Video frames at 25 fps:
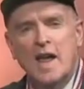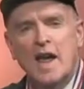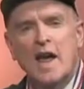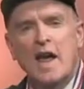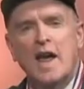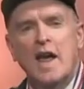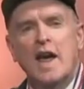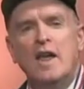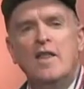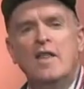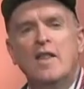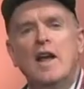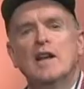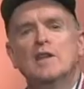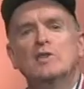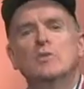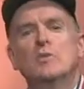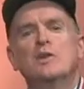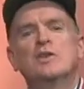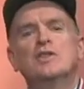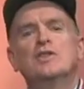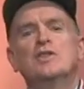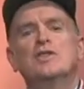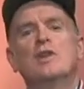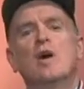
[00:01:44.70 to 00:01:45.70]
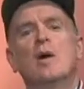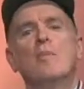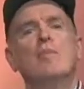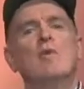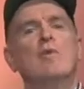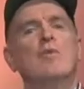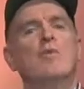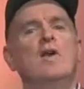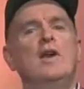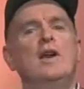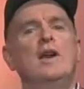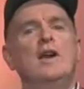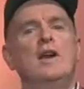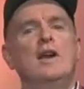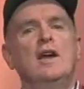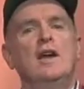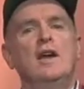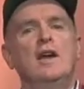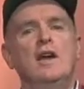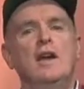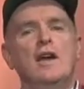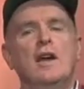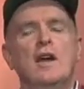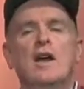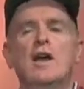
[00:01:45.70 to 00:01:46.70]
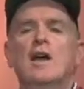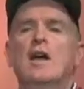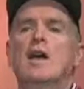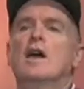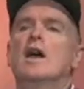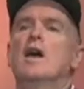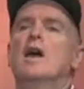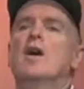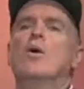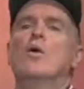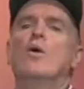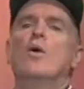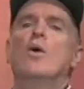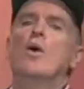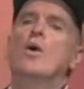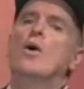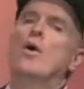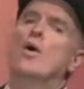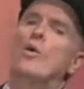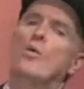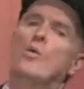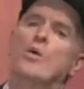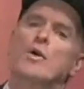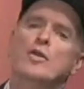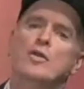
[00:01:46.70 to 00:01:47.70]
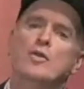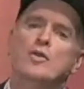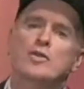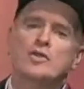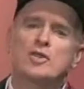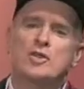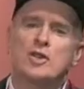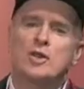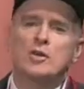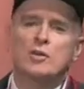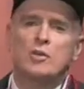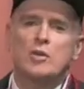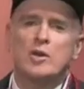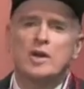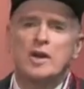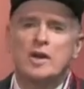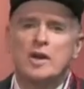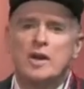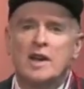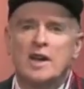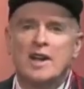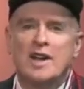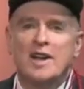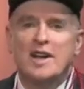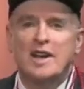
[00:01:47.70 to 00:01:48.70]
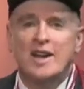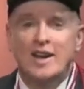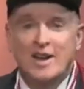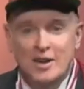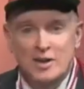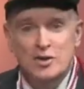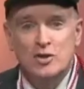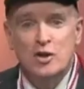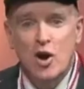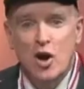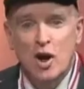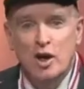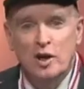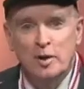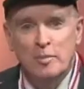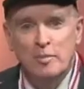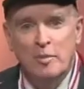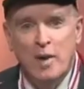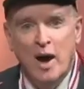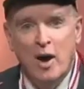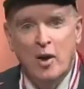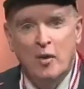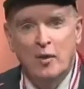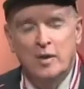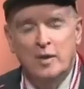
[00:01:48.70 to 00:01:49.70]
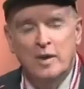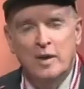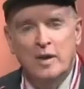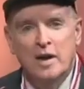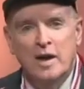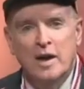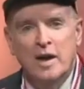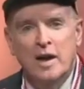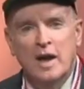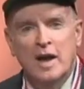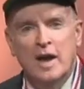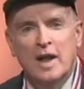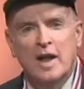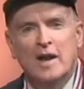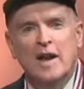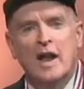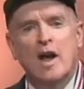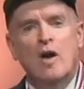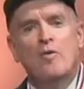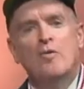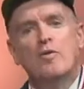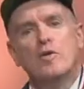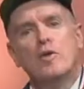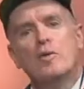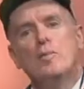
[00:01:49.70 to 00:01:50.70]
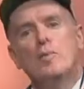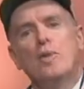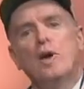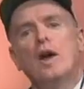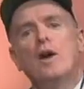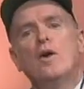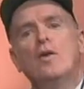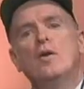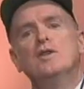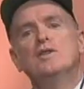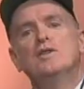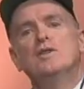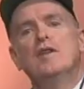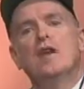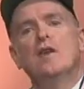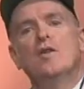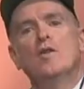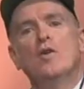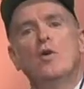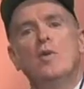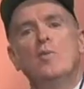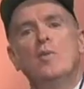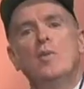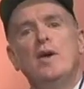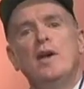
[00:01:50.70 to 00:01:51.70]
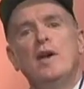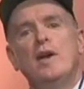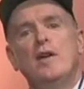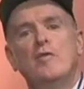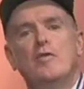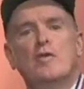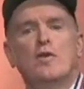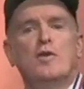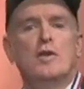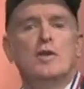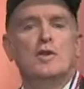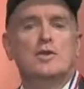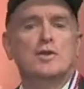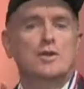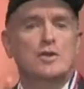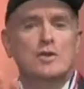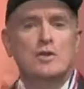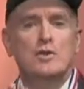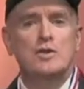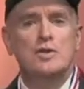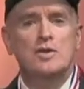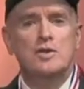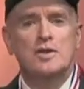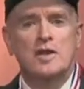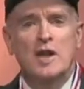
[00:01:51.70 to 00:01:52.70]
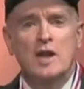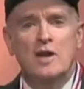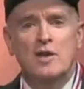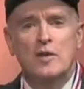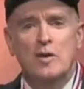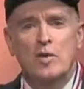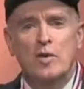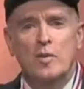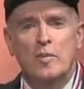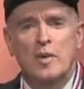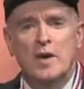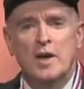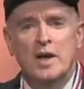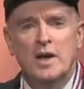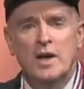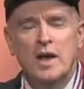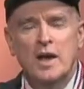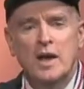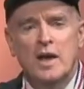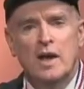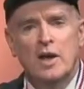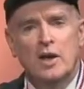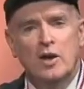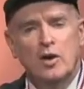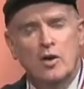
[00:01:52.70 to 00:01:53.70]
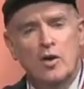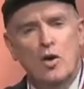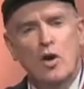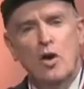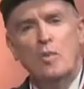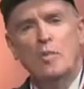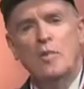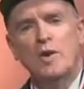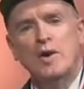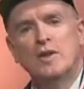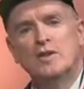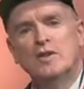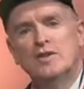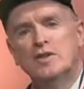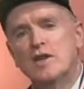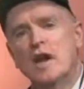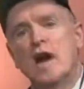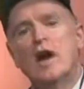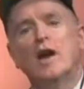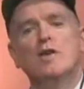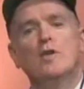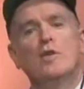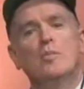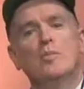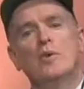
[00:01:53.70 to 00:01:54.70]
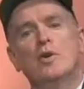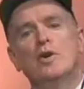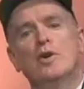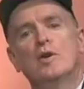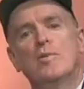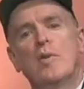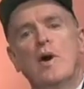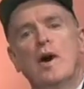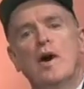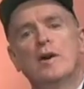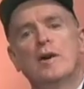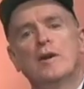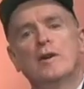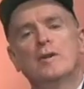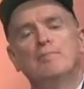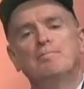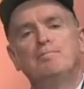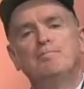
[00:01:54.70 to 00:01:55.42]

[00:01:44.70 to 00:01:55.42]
And that's what summer reading with your children is all about. Now, for the parents that know me and for the students that know me, you know me as Dr. Bookmark.